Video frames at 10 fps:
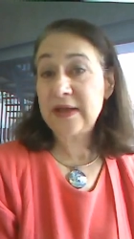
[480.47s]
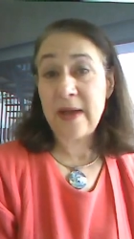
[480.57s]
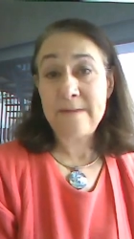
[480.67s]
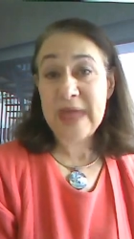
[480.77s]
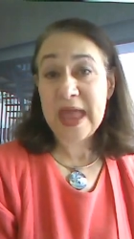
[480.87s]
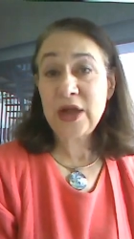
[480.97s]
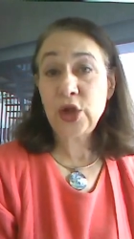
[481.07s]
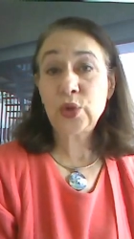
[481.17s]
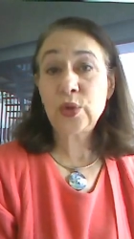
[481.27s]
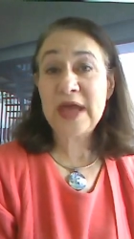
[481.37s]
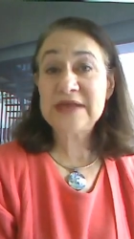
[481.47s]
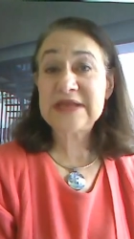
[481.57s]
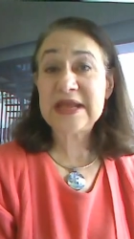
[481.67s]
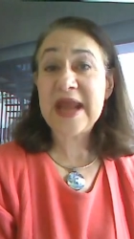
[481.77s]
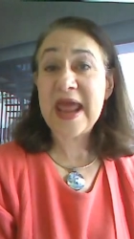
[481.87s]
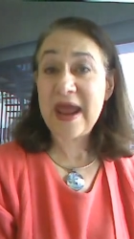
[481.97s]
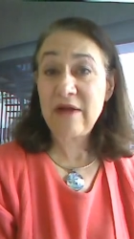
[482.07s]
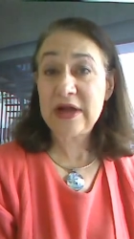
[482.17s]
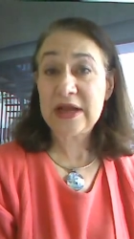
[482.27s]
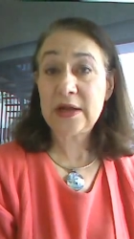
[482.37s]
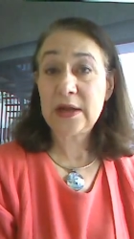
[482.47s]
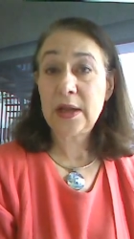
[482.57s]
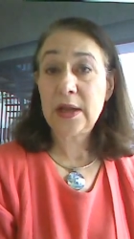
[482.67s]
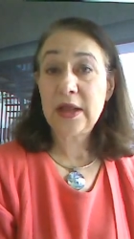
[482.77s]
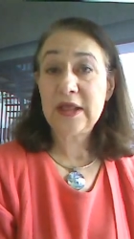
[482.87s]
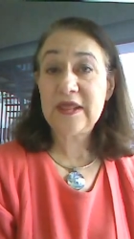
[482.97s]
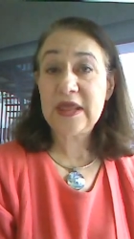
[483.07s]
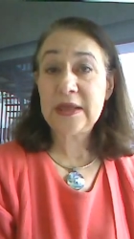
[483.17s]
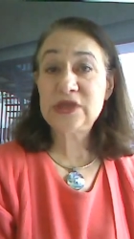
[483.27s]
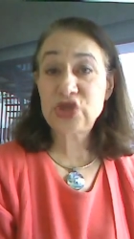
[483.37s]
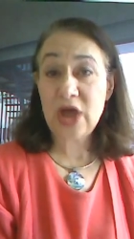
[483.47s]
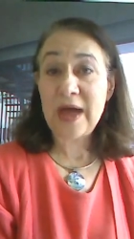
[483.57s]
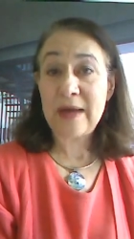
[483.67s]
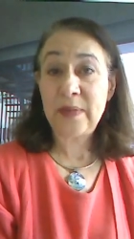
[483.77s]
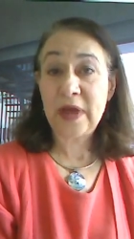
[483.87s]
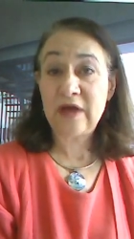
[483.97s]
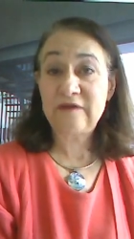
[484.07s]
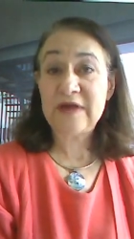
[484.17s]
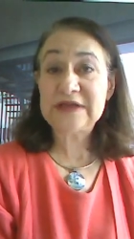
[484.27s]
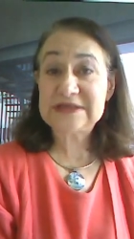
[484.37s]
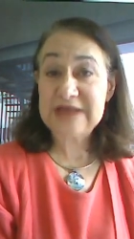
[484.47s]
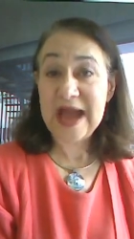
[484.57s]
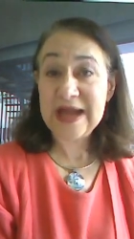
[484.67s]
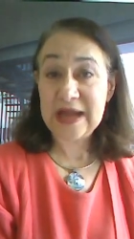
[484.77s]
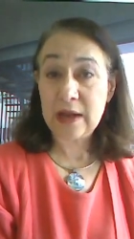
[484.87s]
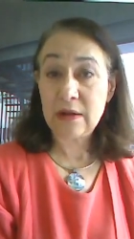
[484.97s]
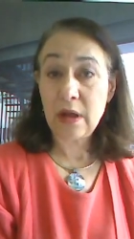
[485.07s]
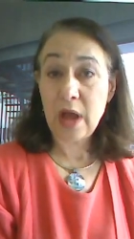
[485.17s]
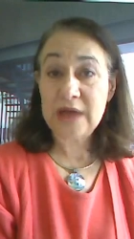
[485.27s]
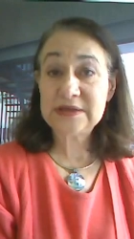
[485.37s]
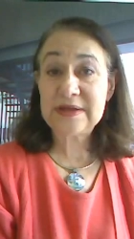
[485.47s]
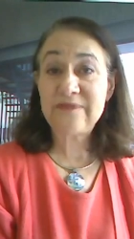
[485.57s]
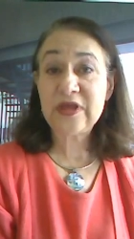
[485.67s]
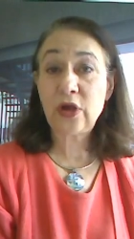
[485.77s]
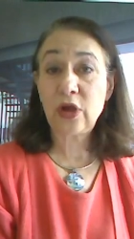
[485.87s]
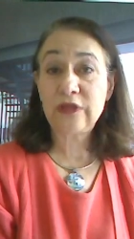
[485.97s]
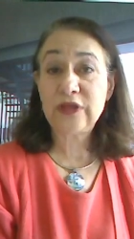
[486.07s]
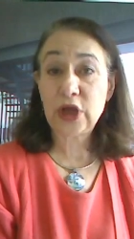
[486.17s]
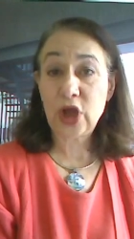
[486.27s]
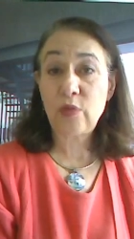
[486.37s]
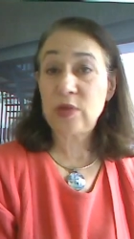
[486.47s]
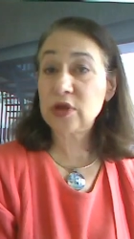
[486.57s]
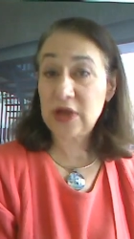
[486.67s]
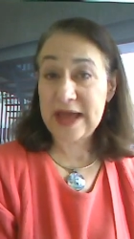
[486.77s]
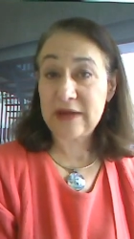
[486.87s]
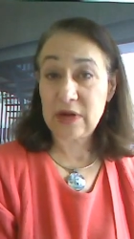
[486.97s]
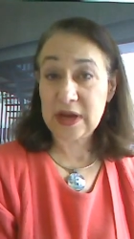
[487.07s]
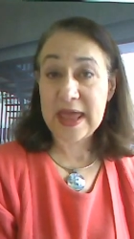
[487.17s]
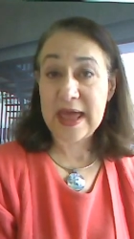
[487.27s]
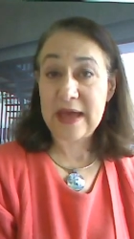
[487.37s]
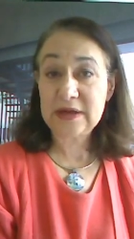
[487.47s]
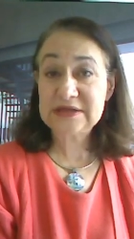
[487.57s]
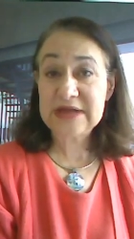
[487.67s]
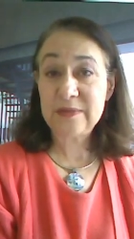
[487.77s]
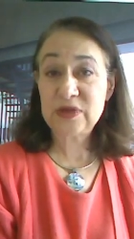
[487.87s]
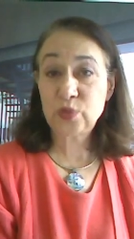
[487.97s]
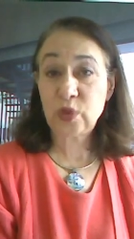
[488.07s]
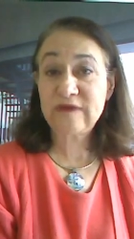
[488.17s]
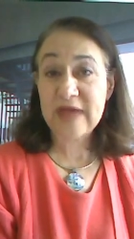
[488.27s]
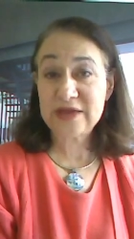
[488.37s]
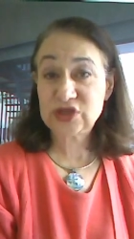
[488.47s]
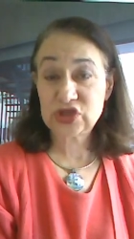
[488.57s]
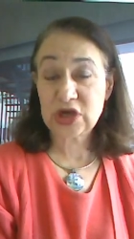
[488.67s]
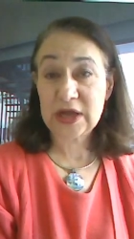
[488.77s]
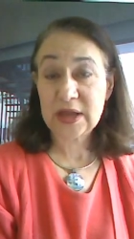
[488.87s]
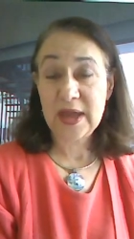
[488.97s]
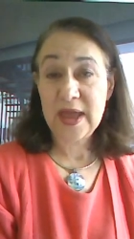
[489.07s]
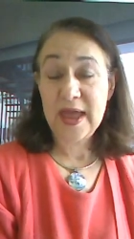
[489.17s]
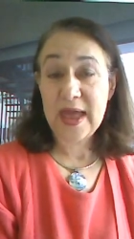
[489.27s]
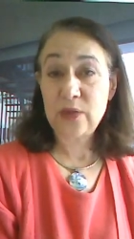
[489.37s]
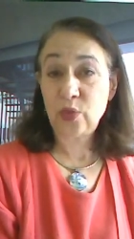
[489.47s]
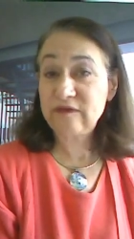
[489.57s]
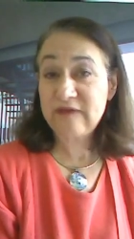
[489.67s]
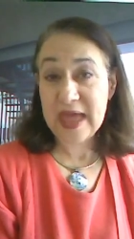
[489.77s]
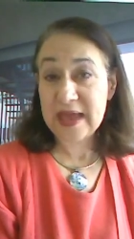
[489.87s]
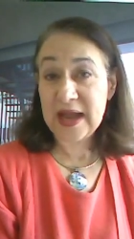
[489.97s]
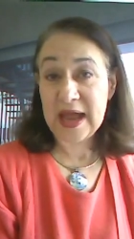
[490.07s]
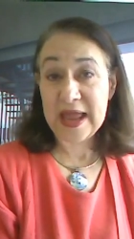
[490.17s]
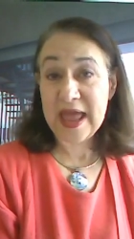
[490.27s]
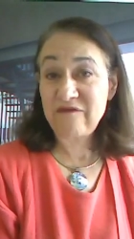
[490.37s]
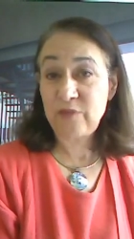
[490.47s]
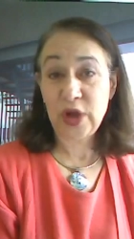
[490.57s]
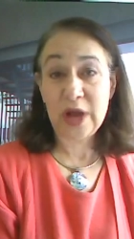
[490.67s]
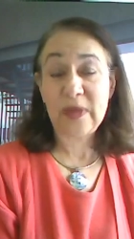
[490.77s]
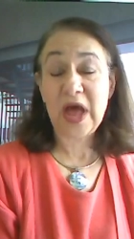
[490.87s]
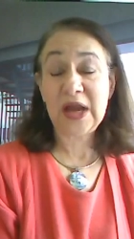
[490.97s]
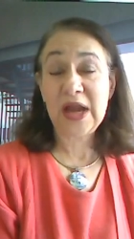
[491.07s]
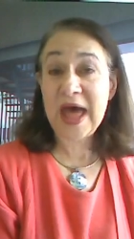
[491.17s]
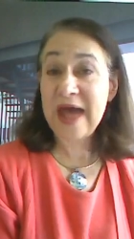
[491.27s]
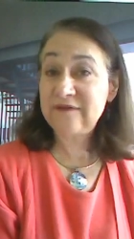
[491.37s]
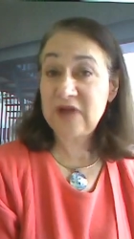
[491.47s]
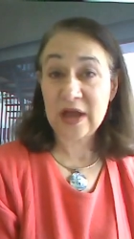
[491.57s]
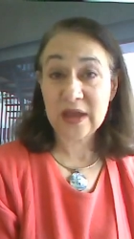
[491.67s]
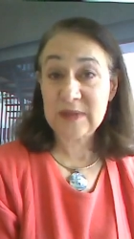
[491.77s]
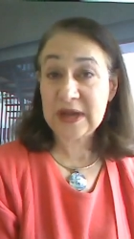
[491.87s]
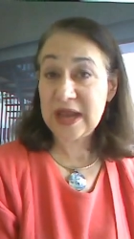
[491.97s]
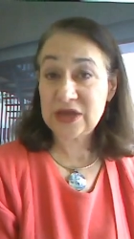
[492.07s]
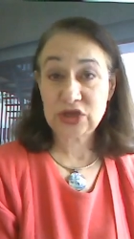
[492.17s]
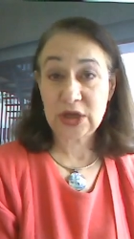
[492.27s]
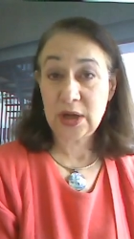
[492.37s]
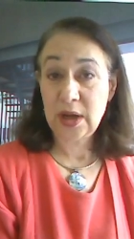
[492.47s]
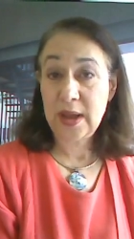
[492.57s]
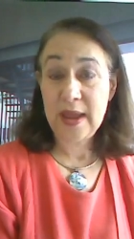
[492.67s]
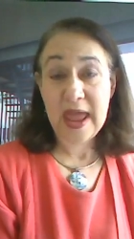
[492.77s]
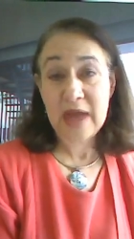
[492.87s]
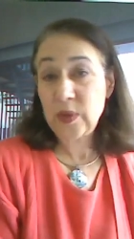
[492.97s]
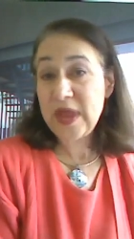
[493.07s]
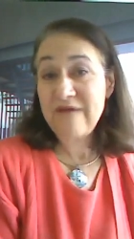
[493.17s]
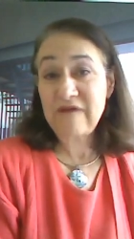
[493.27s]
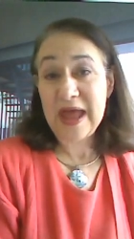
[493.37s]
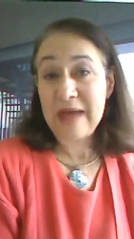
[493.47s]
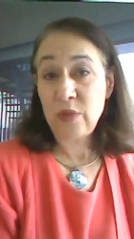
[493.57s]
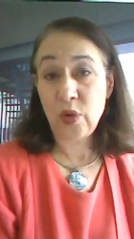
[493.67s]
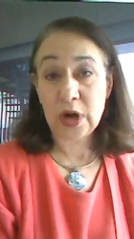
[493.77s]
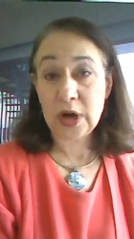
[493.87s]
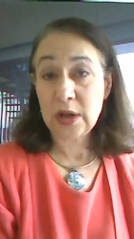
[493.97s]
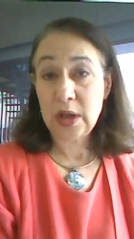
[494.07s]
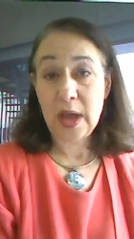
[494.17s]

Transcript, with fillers: uh, a man who has inherited the job of signing on something called the Global Collateral Account. His name is Wolfgang Struck, And Wolfgang and I have put up a lot of documentation, and we have a lot more.